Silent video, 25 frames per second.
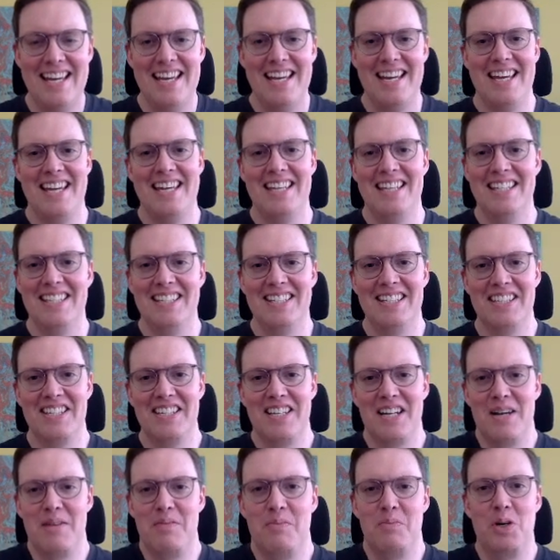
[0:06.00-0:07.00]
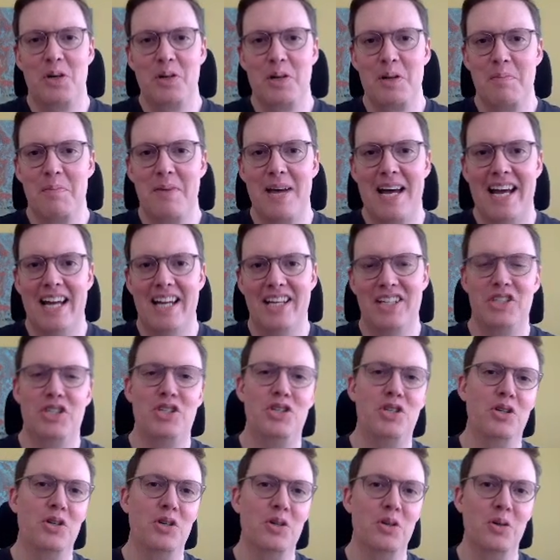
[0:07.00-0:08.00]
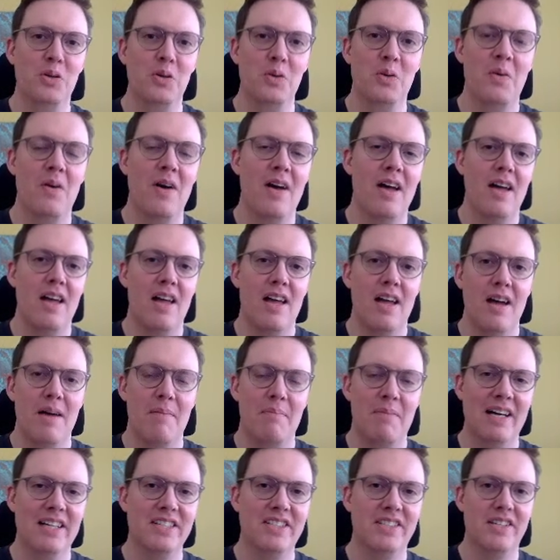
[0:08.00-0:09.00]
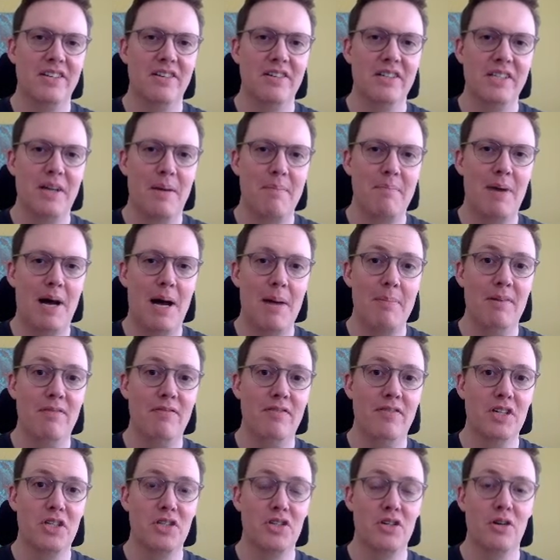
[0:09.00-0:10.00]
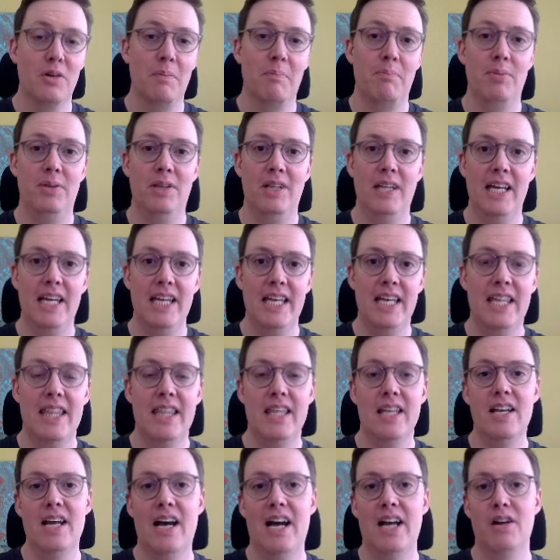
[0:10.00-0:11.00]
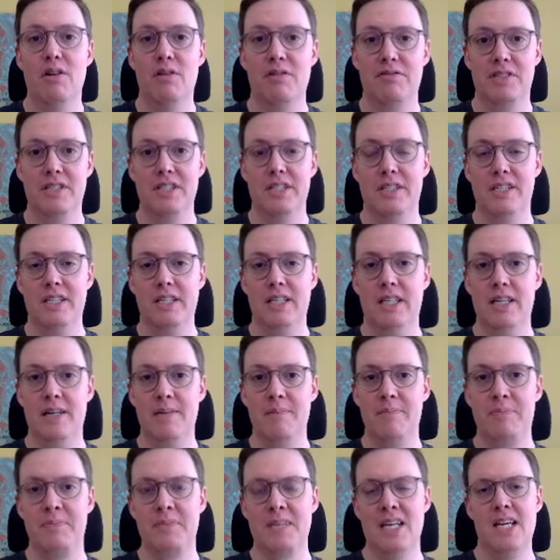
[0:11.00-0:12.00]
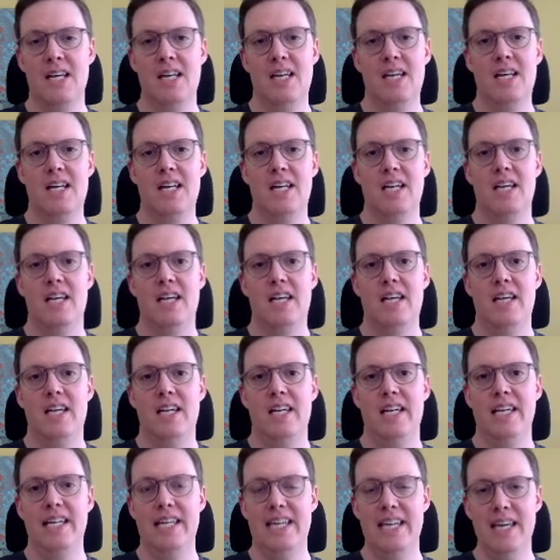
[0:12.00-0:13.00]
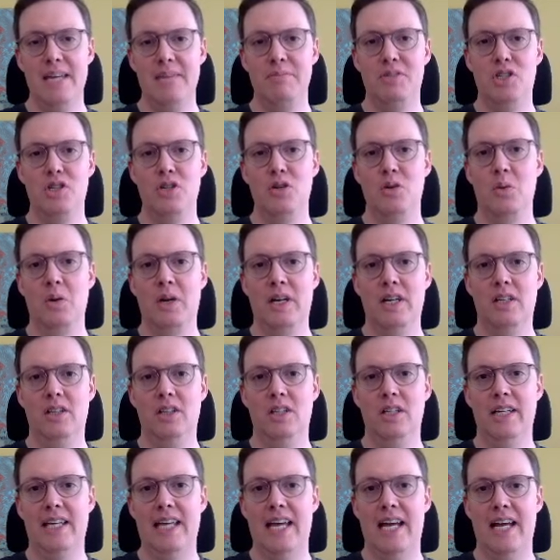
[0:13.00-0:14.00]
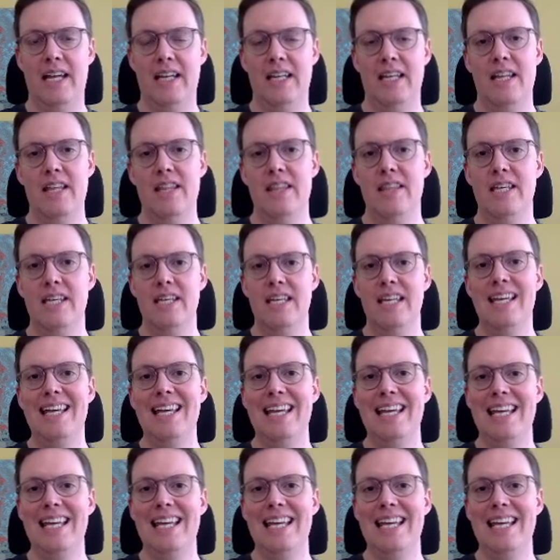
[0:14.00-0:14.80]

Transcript: Hey, this is Tom. Welcome back to my series on Bobby Fischer, Play the Najdorf Sicilian. In game two, we're going to look at the